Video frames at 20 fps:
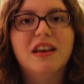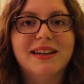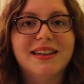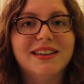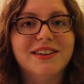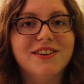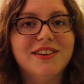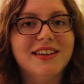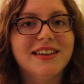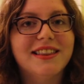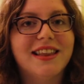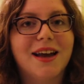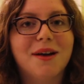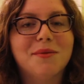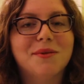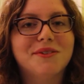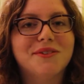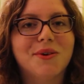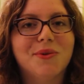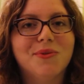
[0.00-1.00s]
Clearly that
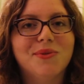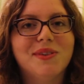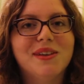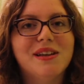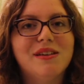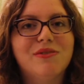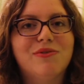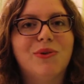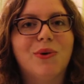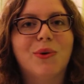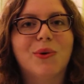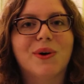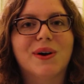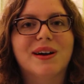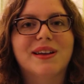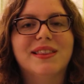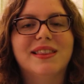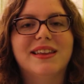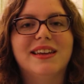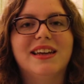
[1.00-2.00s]
was only
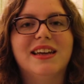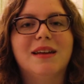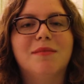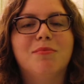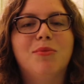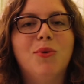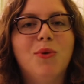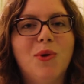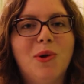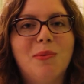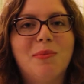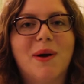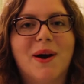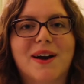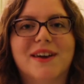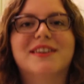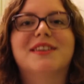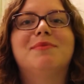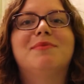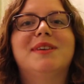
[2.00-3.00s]
for the pool
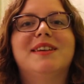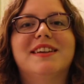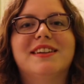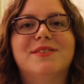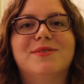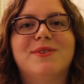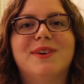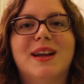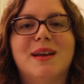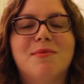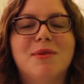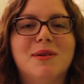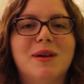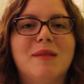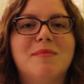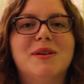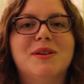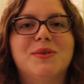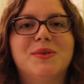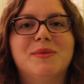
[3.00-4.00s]
part, because when I put
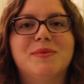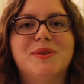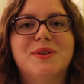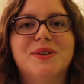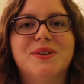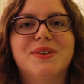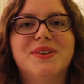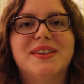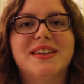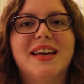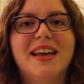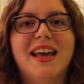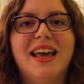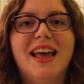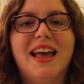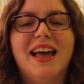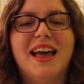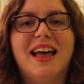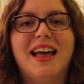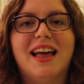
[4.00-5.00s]
on my swimsuit,
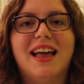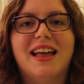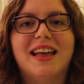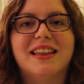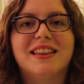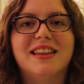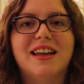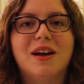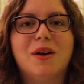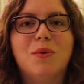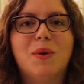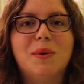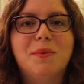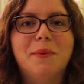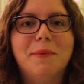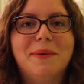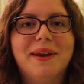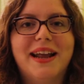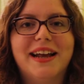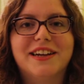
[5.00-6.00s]
the one
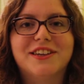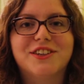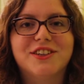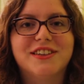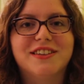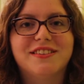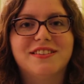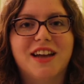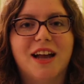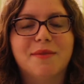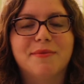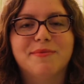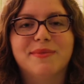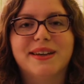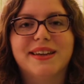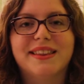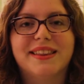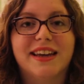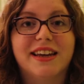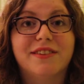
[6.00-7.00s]
woman actually stopped
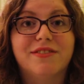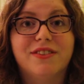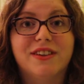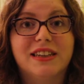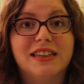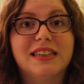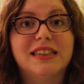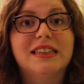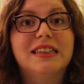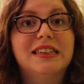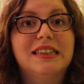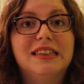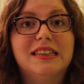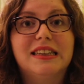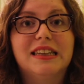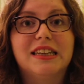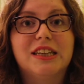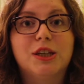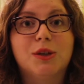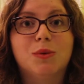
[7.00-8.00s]
me, thankfully,
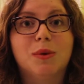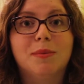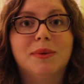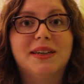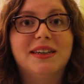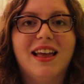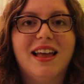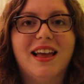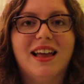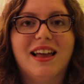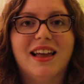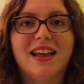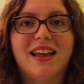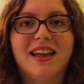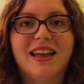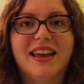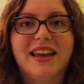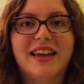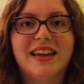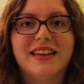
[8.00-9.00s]
thank you woman,
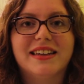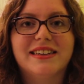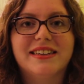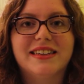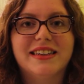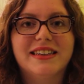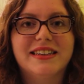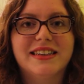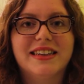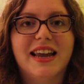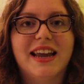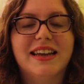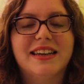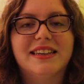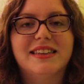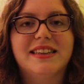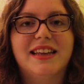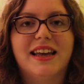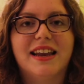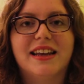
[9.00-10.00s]
and
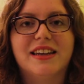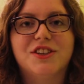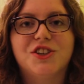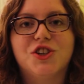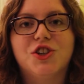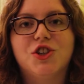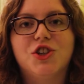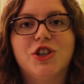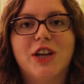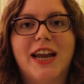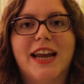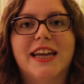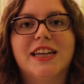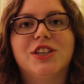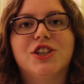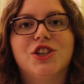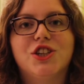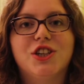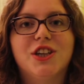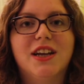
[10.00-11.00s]
indicated that I should
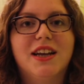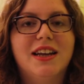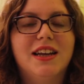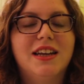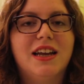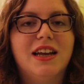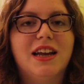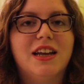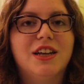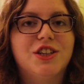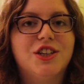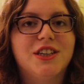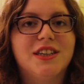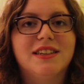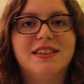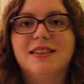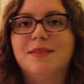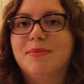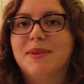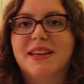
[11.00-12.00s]
change. She
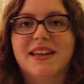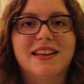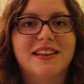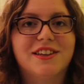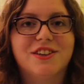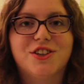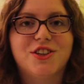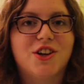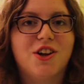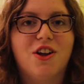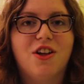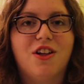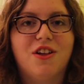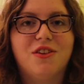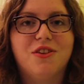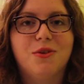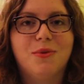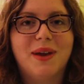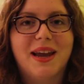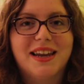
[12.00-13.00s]
didn't speak English at
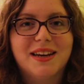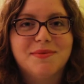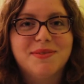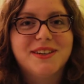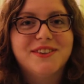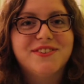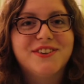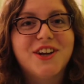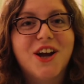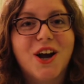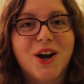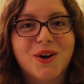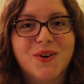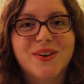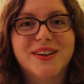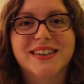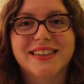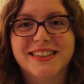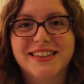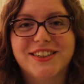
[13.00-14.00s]
all, so we had a bit of an
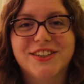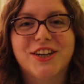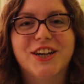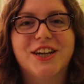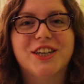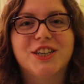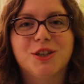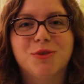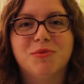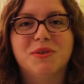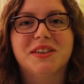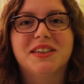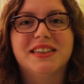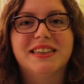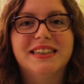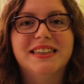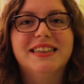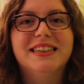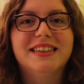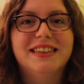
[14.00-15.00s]
awkward exchange, but
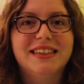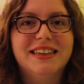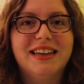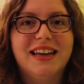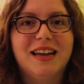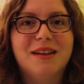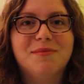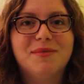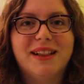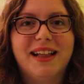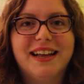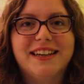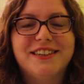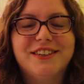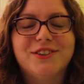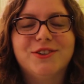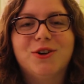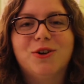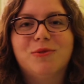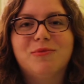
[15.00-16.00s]
I'm glad
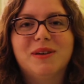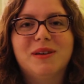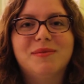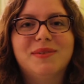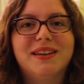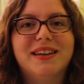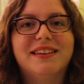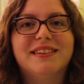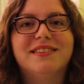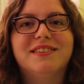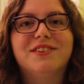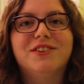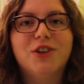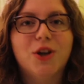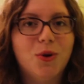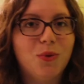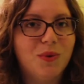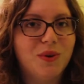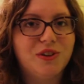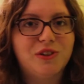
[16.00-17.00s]
she told me because
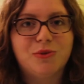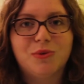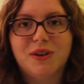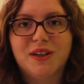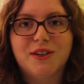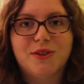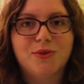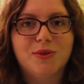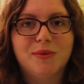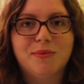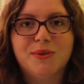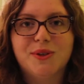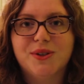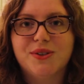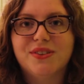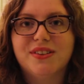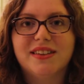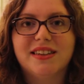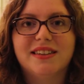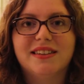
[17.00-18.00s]
no one's wearing
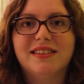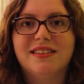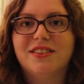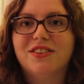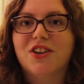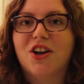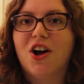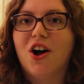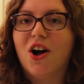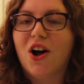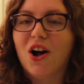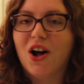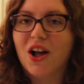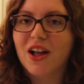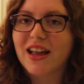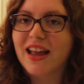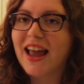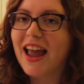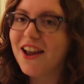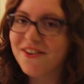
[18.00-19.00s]
swimsuits. It's
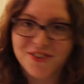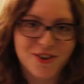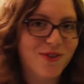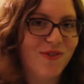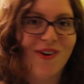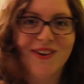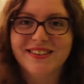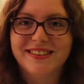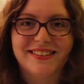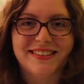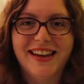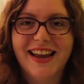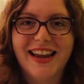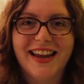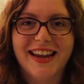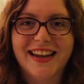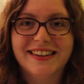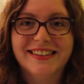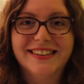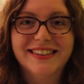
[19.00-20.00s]
everyone's
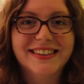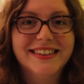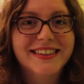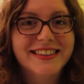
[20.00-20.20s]
naked.